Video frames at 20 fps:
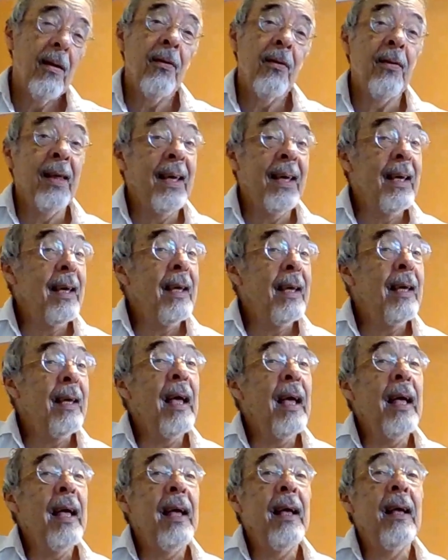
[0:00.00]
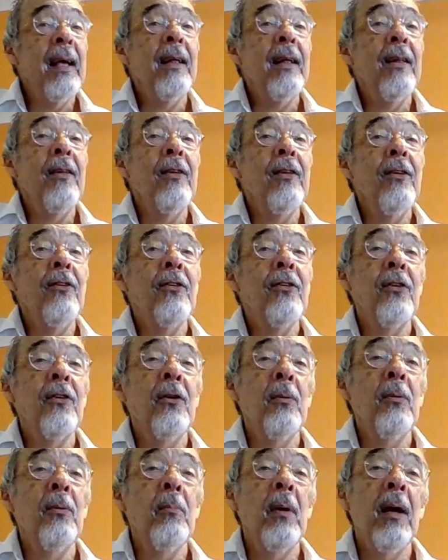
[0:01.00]
The
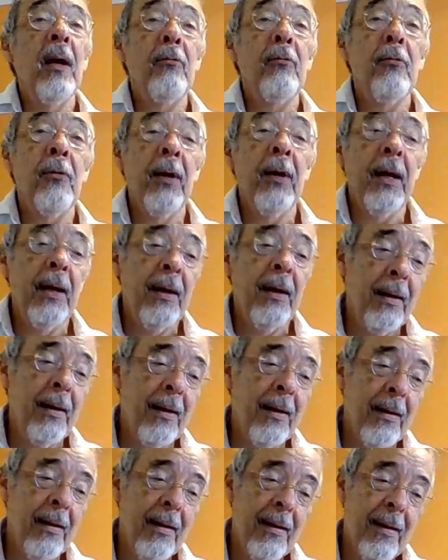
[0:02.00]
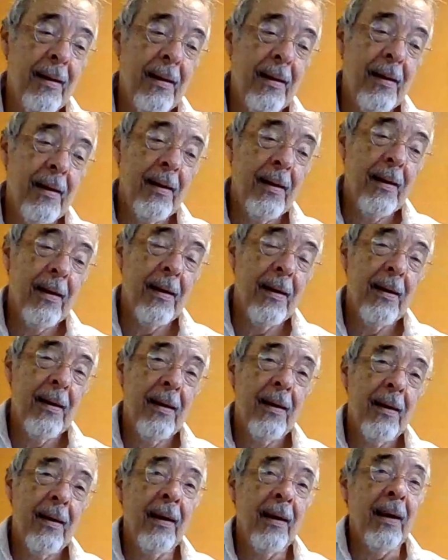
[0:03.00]
answer, my friend,
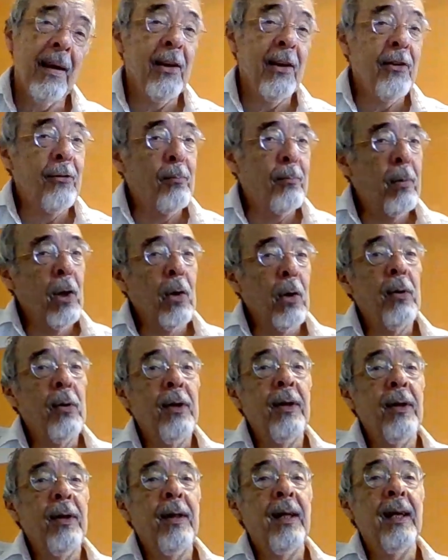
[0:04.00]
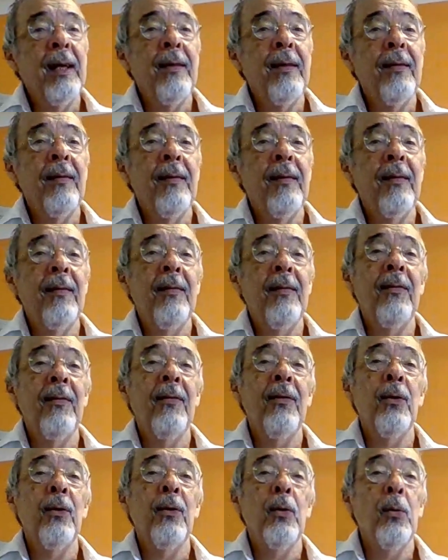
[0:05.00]
is blowing
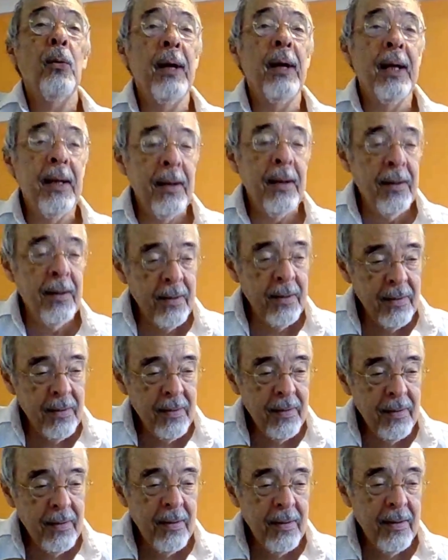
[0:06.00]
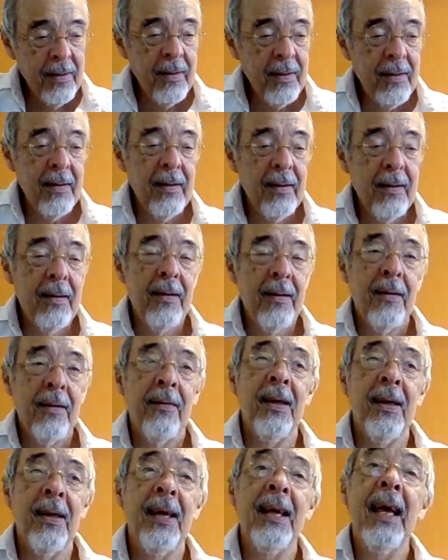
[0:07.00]
in the wind.
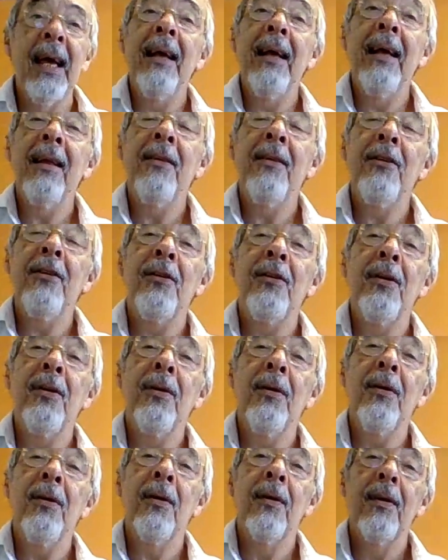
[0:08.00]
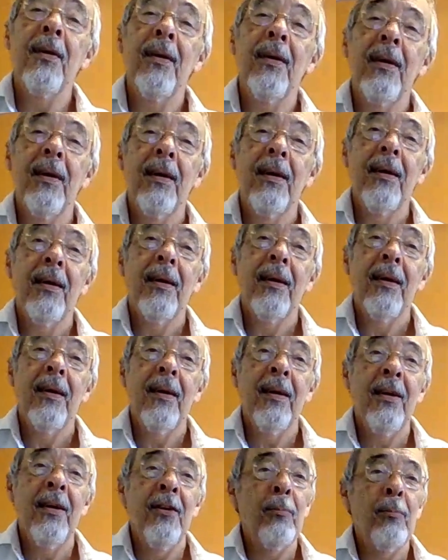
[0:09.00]
The answer
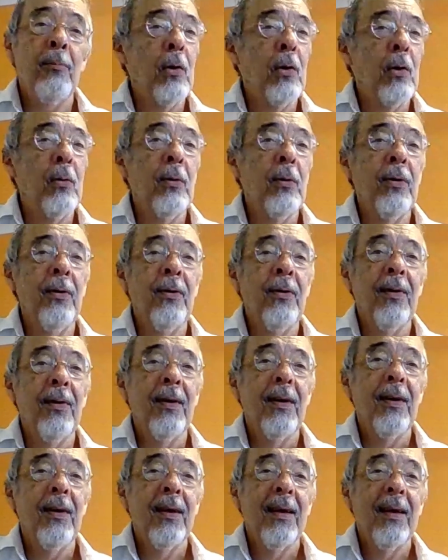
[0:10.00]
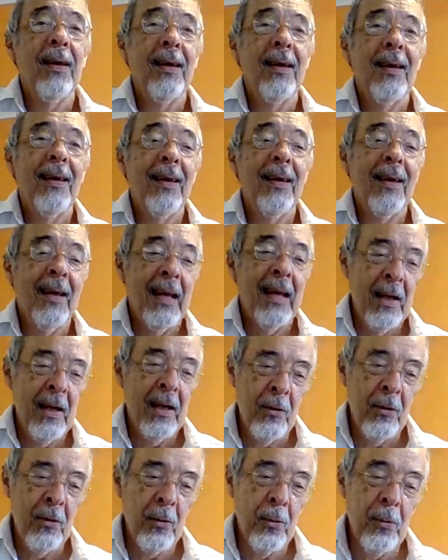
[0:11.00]
is blowing
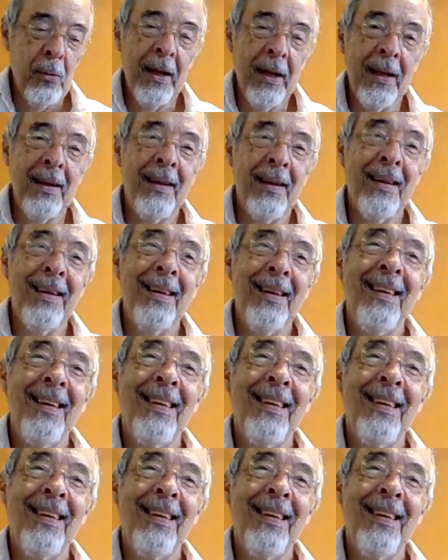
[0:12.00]
in the wind.